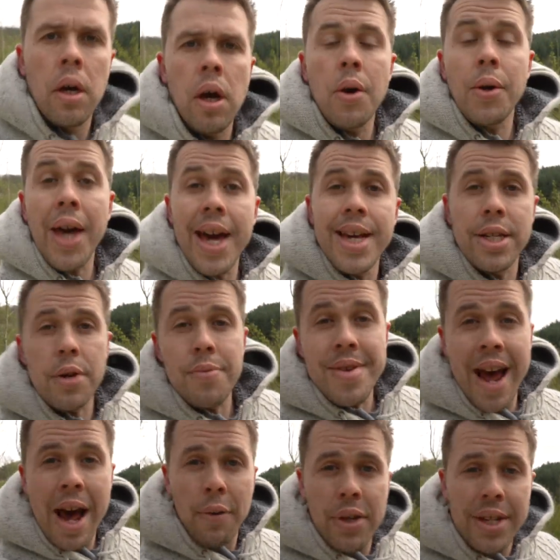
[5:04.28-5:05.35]
Okay, so
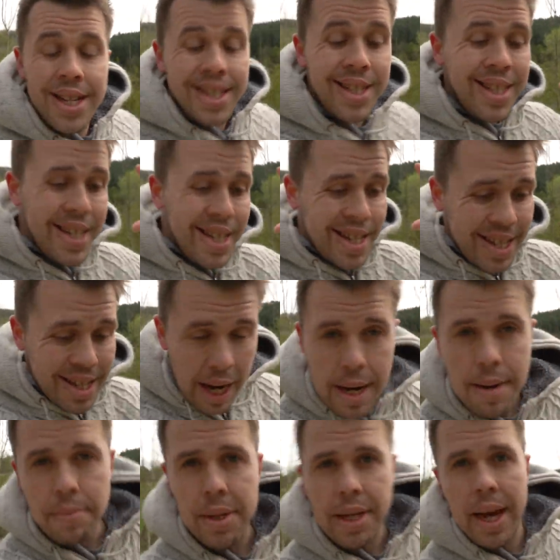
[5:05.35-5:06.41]
now this is the
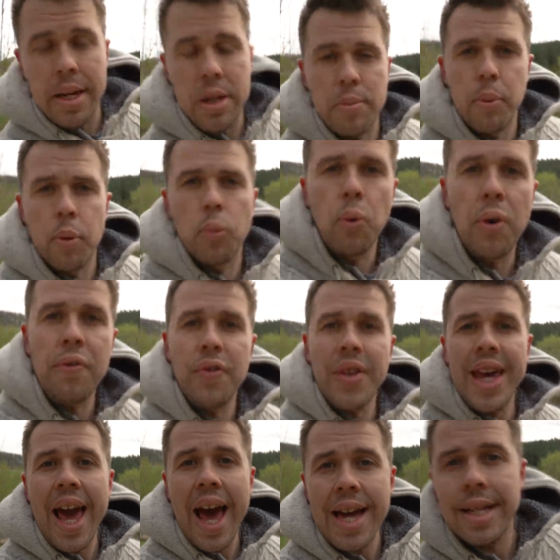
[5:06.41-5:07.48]
same test, but with
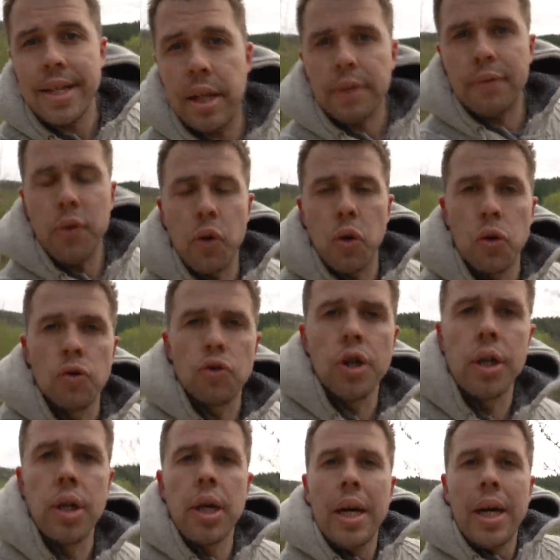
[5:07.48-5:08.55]
the
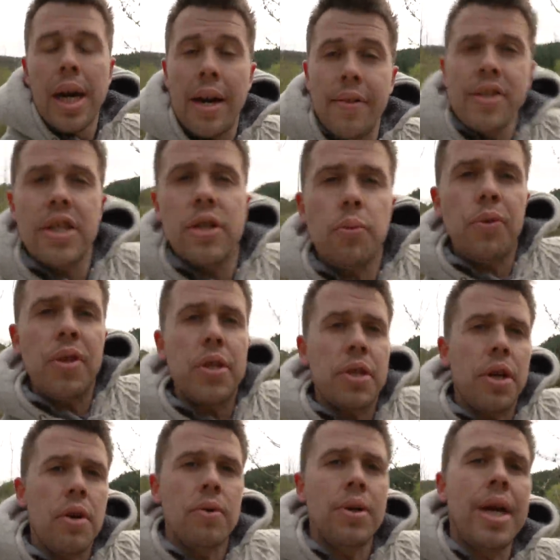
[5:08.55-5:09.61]
a6400, and this is with the
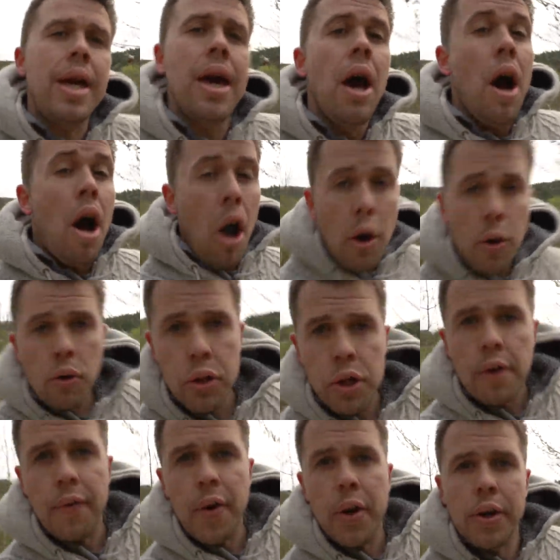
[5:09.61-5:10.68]
Sony eye
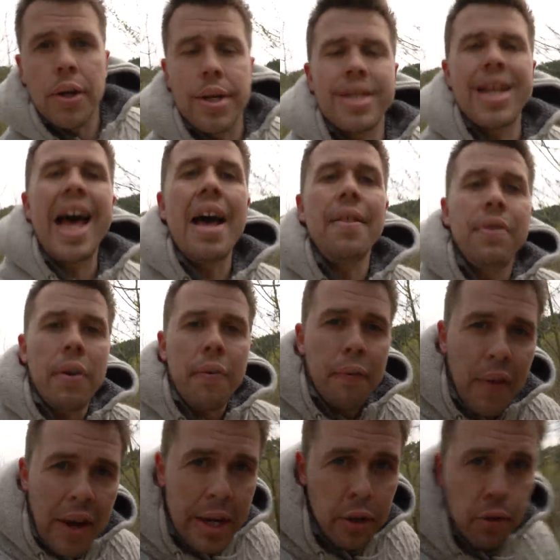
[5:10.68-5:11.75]
autofocus and the
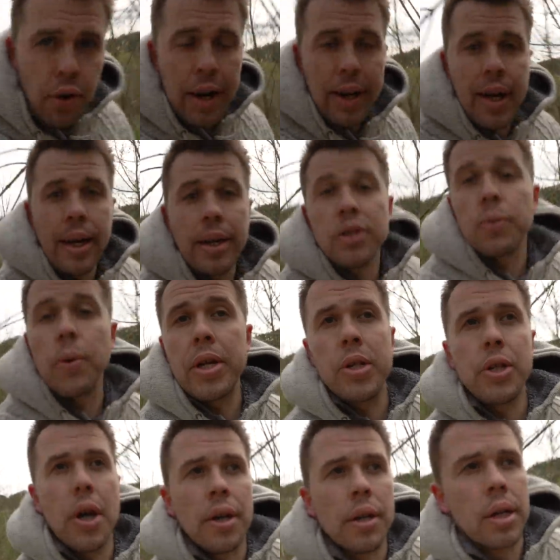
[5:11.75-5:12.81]
face tracking
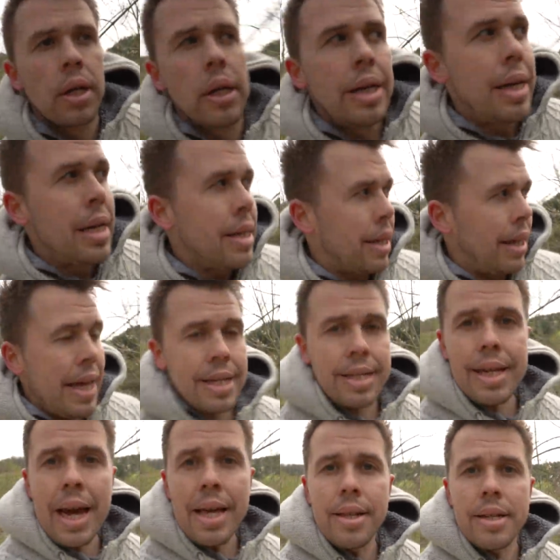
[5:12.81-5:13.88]
switched on. So
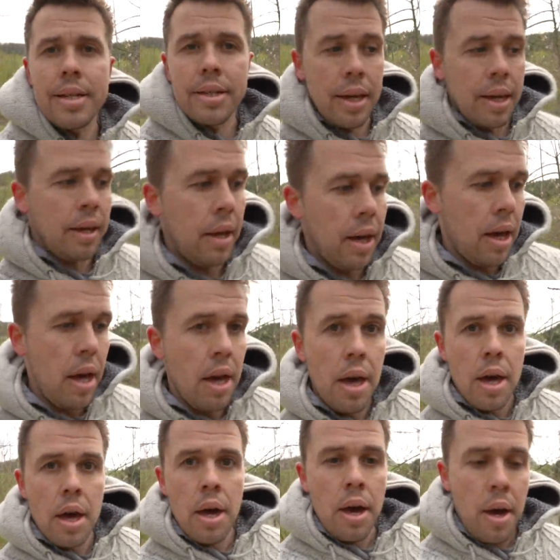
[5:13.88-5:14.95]
let's take this thing
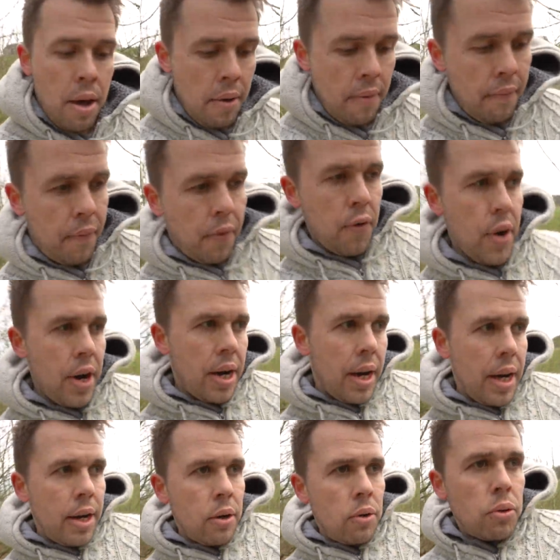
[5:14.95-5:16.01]
for a
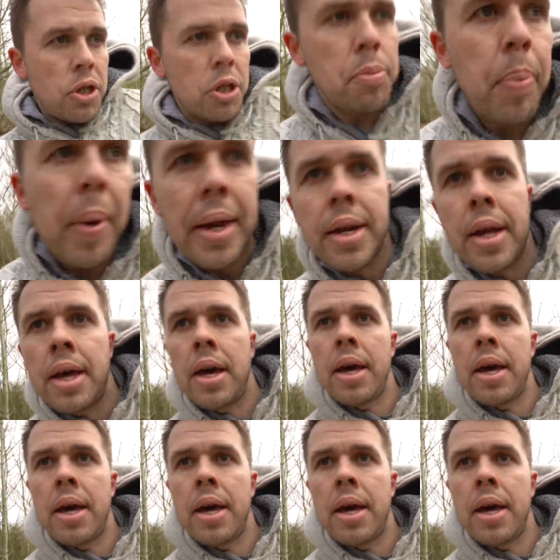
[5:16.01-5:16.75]
little spin.